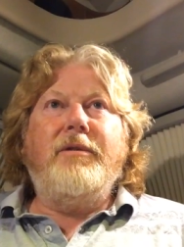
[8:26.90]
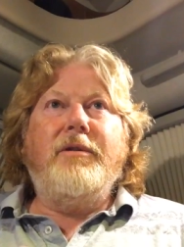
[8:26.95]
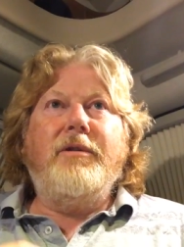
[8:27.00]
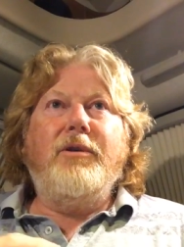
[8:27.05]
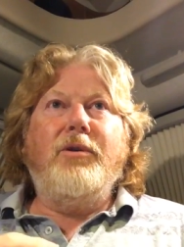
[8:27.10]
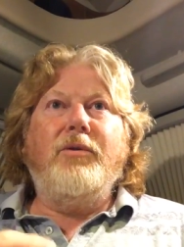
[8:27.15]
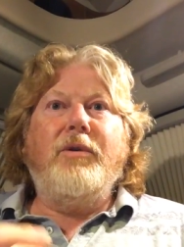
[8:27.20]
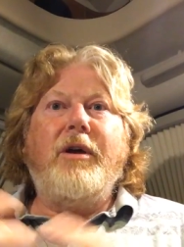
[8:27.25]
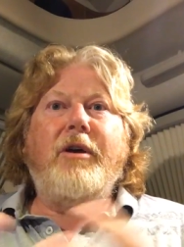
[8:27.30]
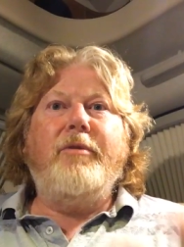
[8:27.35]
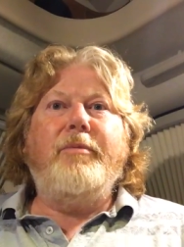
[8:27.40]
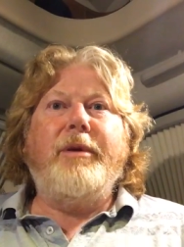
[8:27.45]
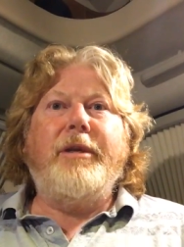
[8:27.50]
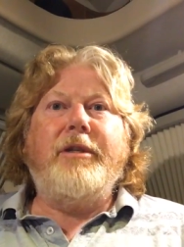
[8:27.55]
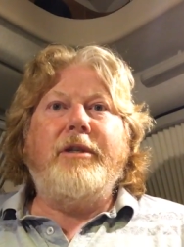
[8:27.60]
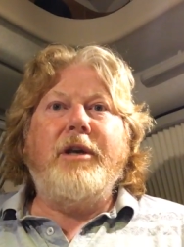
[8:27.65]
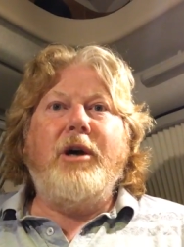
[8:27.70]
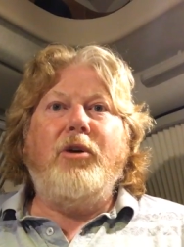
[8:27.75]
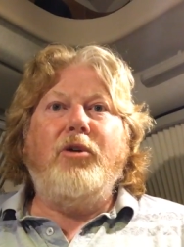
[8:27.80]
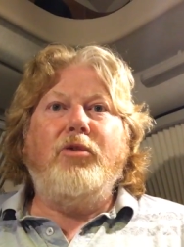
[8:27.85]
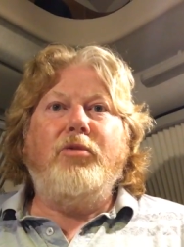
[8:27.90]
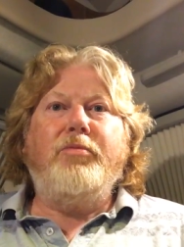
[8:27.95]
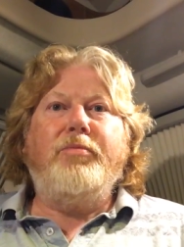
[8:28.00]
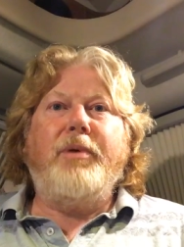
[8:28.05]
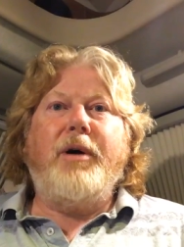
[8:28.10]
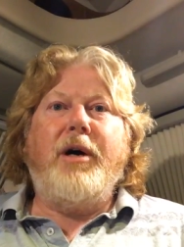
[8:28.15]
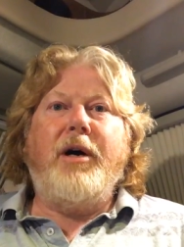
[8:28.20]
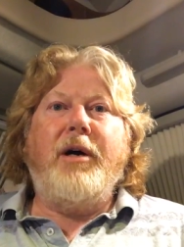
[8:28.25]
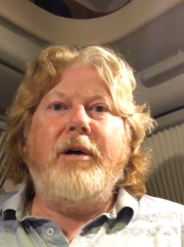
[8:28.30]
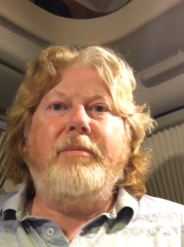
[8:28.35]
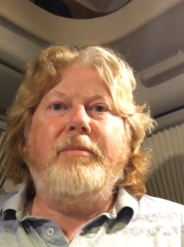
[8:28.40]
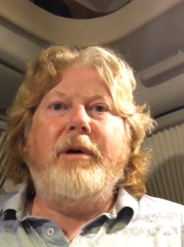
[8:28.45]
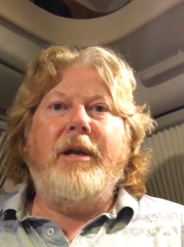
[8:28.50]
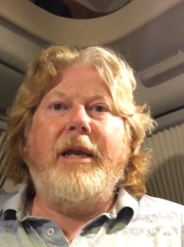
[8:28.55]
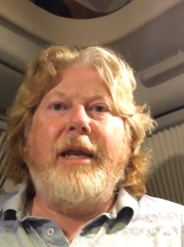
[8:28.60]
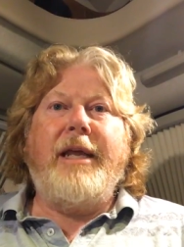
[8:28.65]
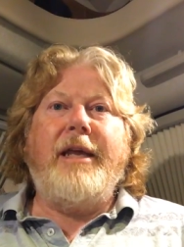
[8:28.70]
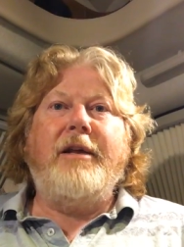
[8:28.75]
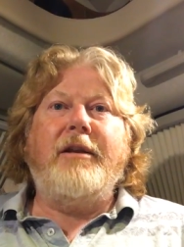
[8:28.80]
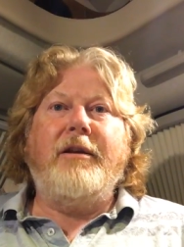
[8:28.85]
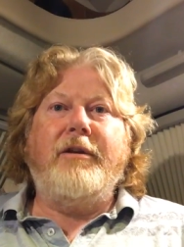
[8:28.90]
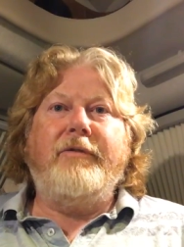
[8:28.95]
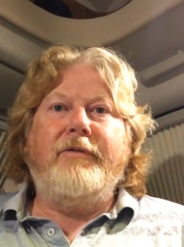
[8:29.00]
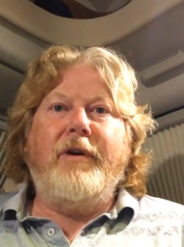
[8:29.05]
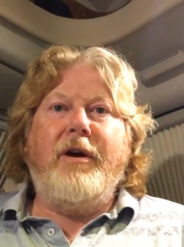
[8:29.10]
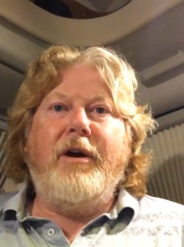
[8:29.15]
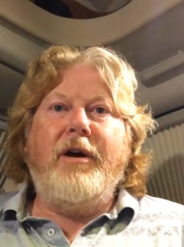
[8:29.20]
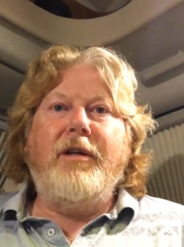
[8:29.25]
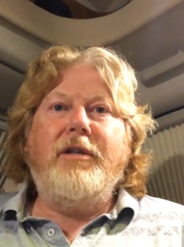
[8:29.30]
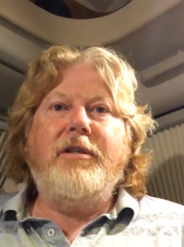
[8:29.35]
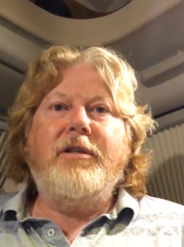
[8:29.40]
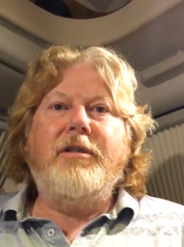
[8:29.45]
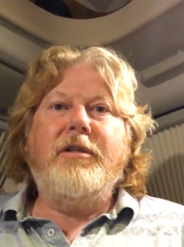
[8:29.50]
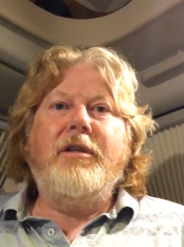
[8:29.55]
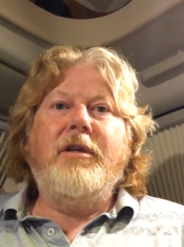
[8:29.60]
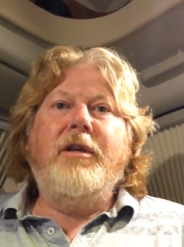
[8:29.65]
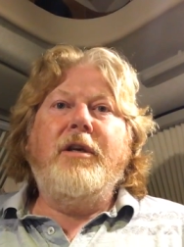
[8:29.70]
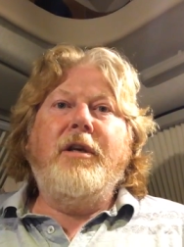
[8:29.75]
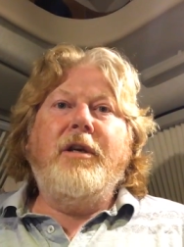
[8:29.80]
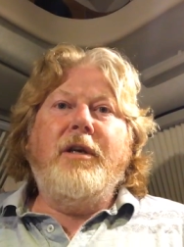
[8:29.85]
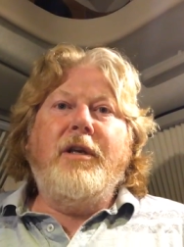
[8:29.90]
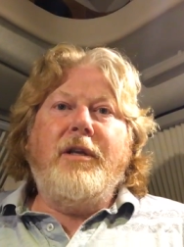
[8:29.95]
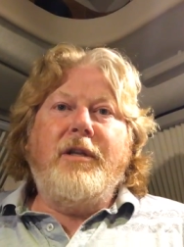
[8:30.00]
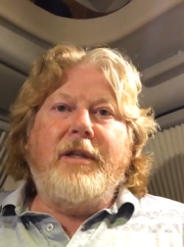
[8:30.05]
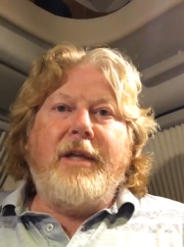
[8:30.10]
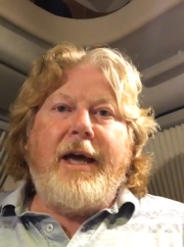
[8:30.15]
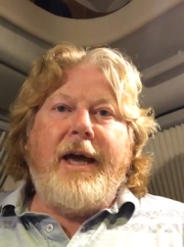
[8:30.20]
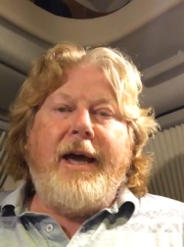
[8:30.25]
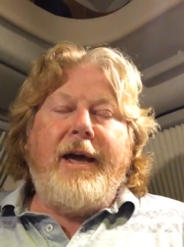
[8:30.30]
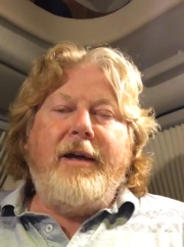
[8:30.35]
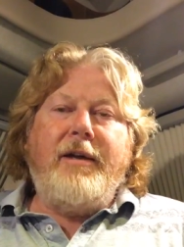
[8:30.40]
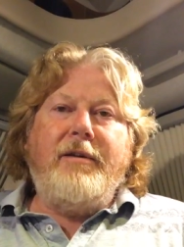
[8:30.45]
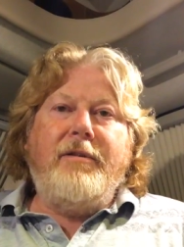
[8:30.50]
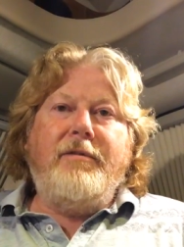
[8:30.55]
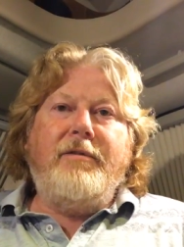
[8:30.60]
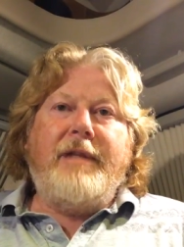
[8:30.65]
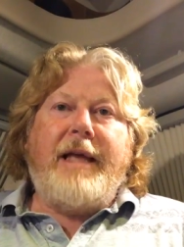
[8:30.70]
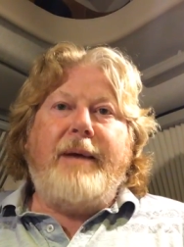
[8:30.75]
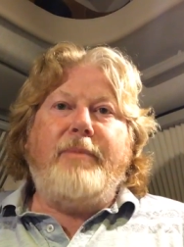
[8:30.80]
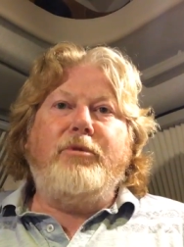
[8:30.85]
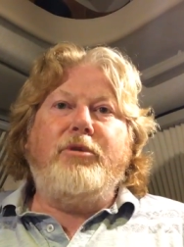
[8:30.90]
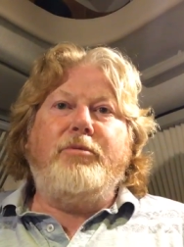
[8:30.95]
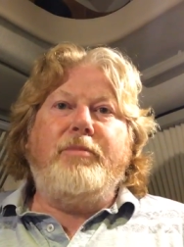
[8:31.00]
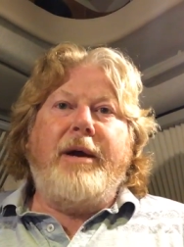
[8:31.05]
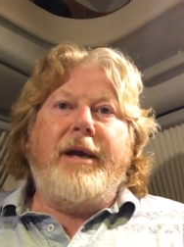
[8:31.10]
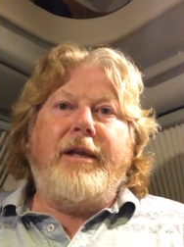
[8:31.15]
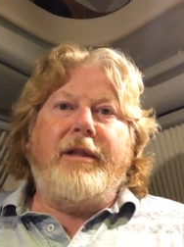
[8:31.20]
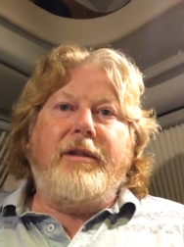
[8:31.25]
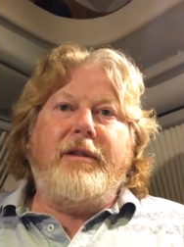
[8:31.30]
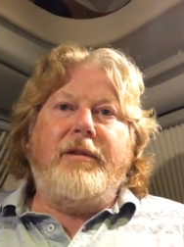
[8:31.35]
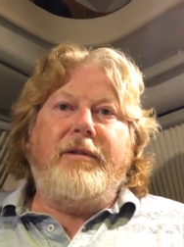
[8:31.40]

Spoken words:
although I've been told by my legal advice that would make